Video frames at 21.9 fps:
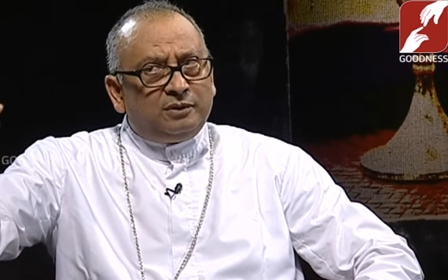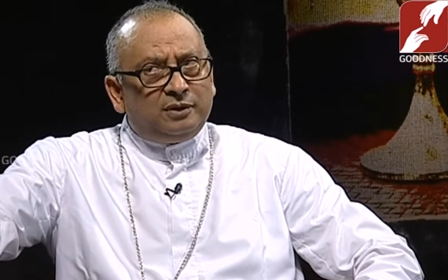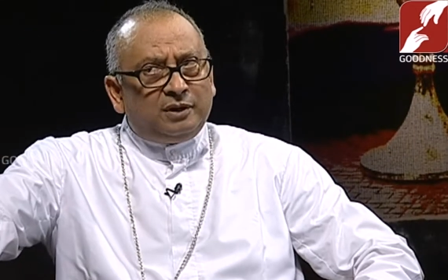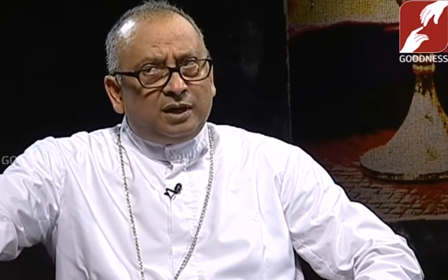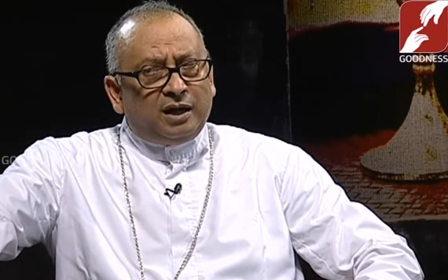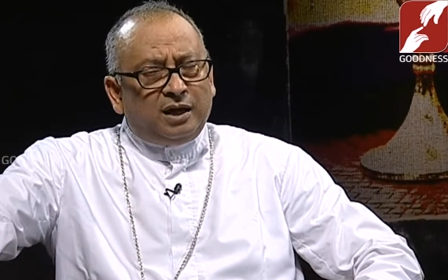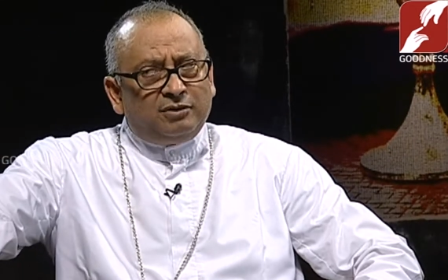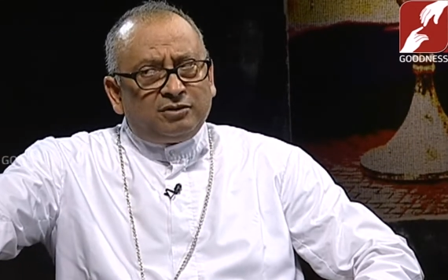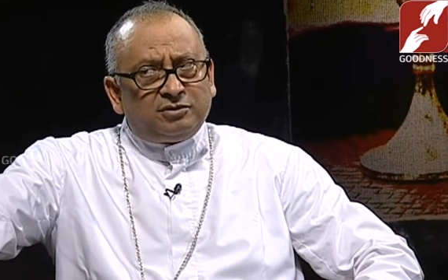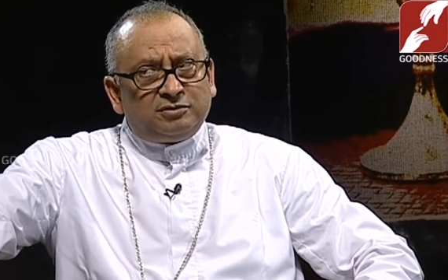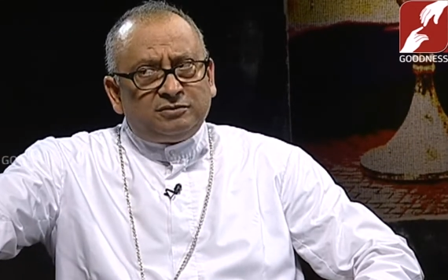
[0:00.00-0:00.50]

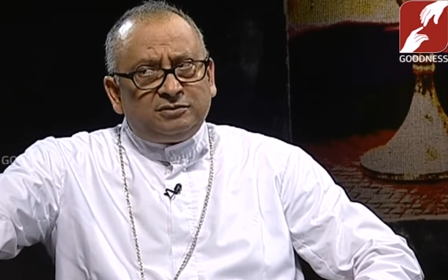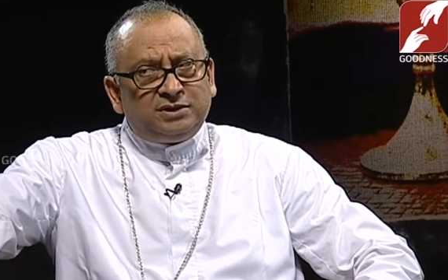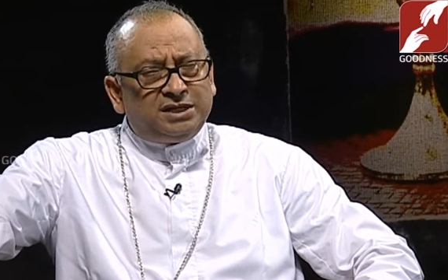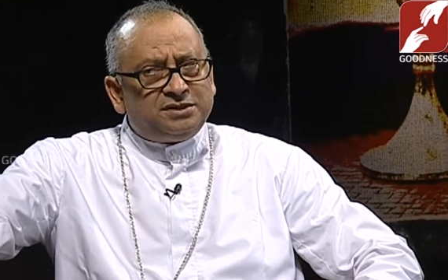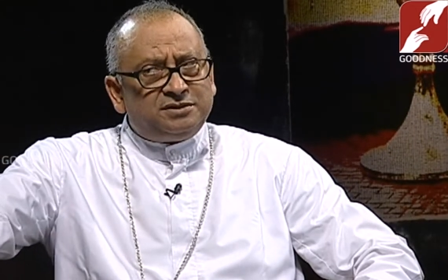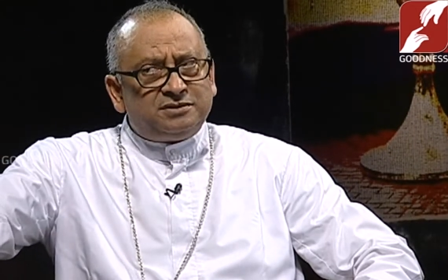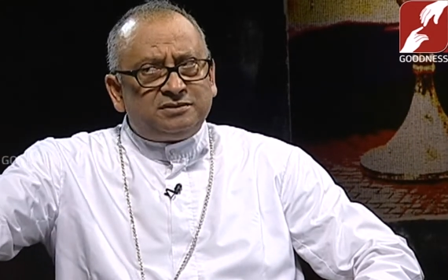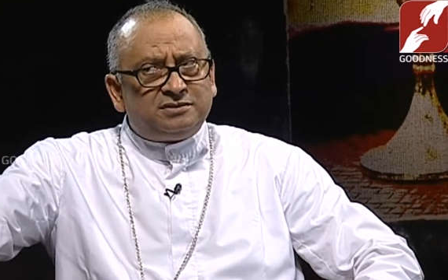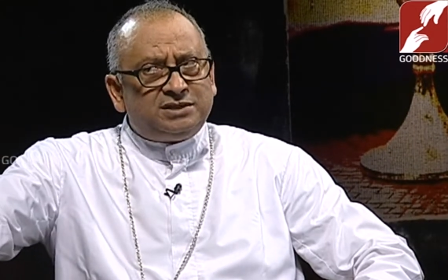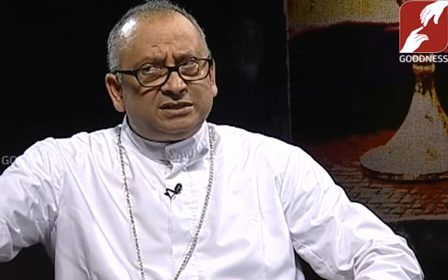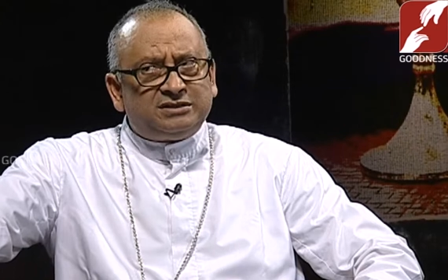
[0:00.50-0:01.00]
our
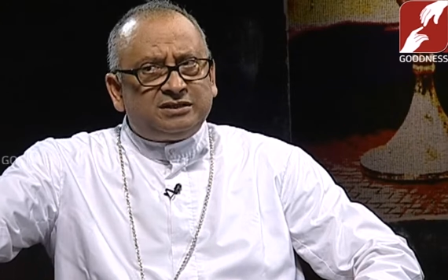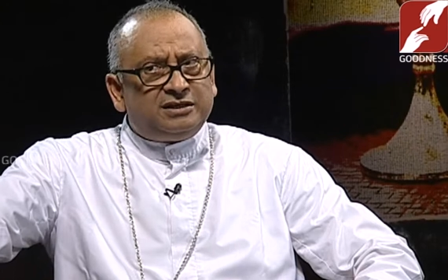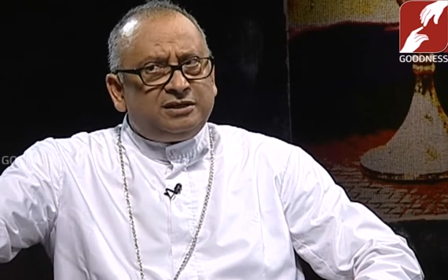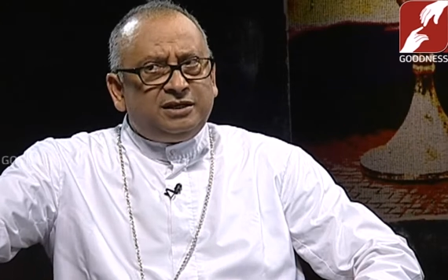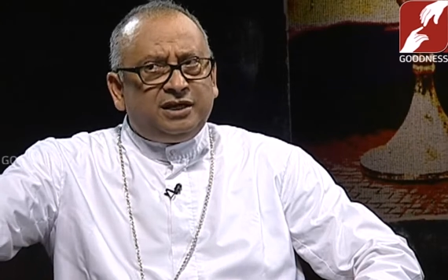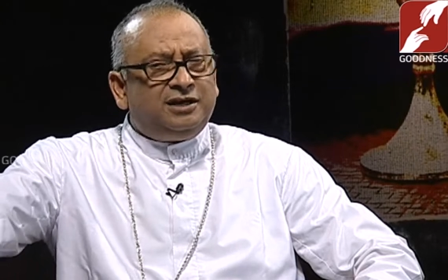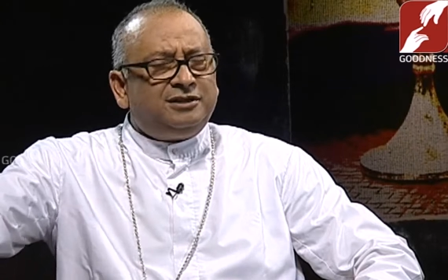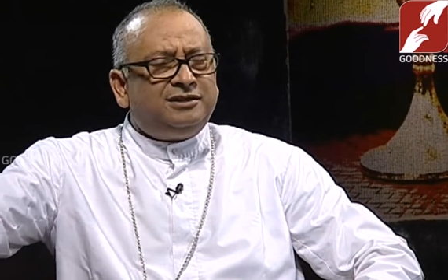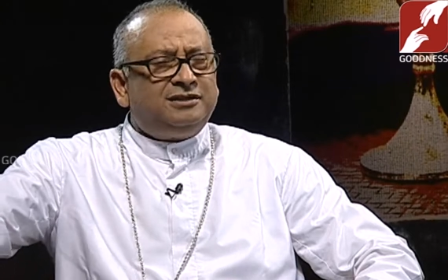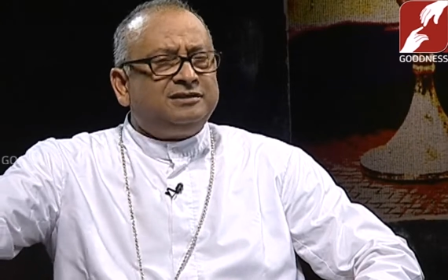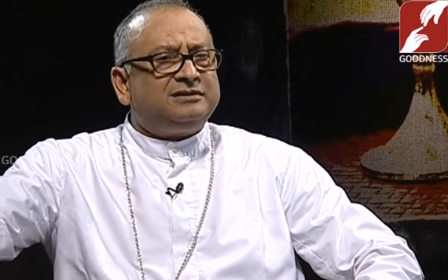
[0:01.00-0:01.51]
diocese doesn't
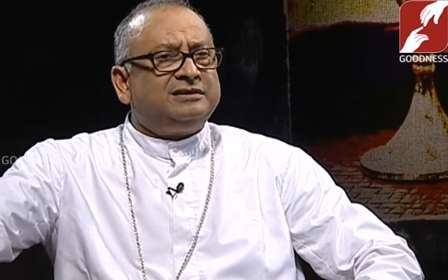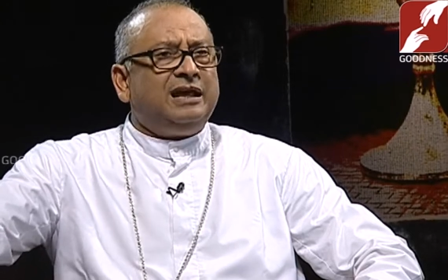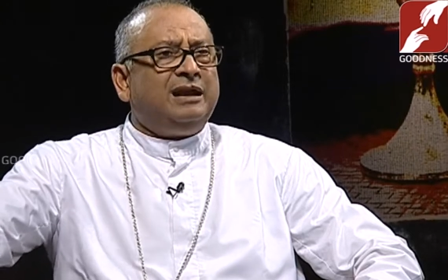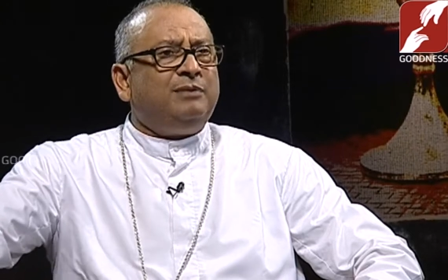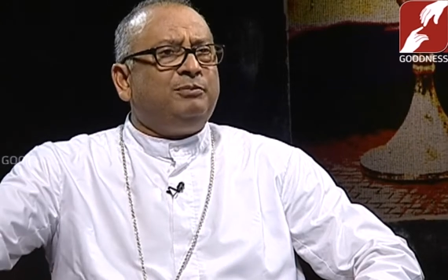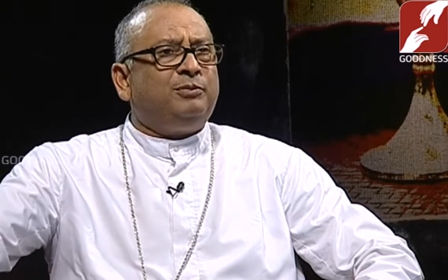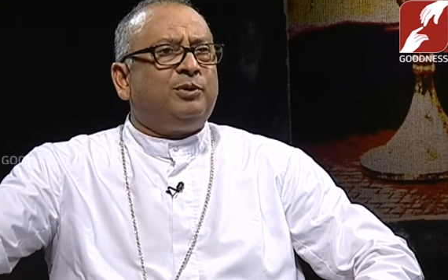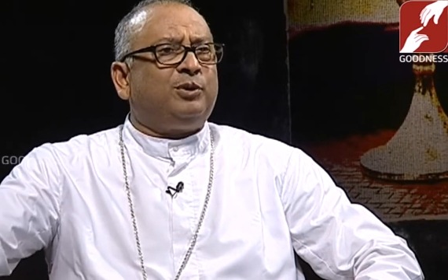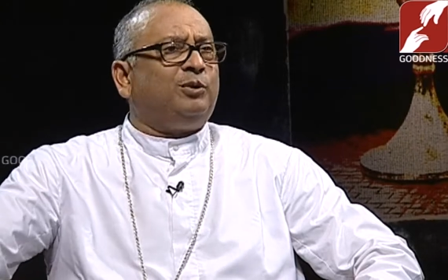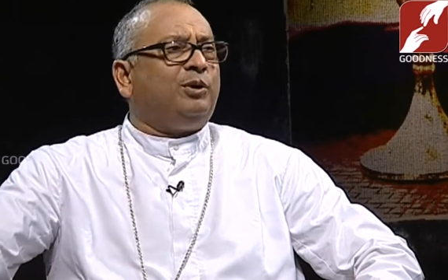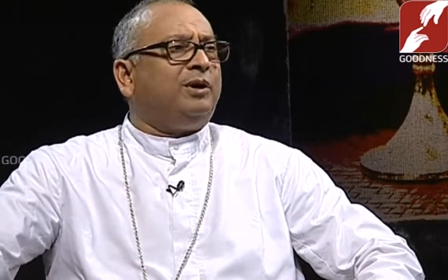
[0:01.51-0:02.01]
need this
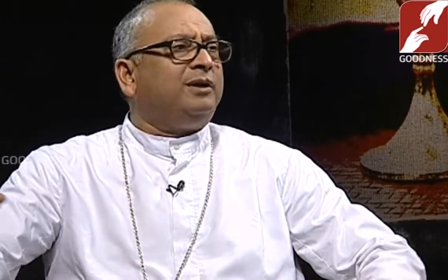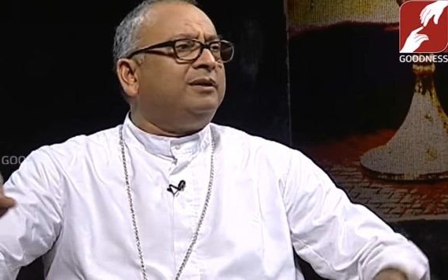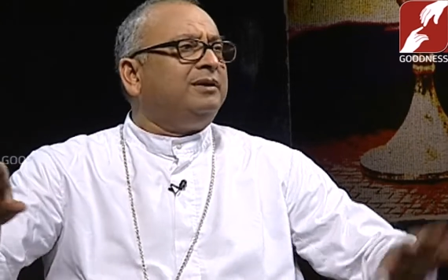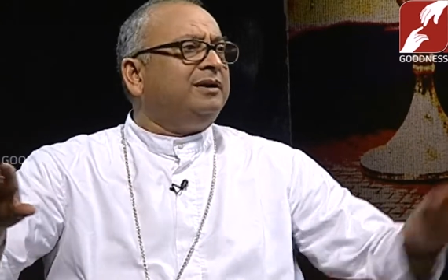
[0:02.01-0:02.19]
help. Or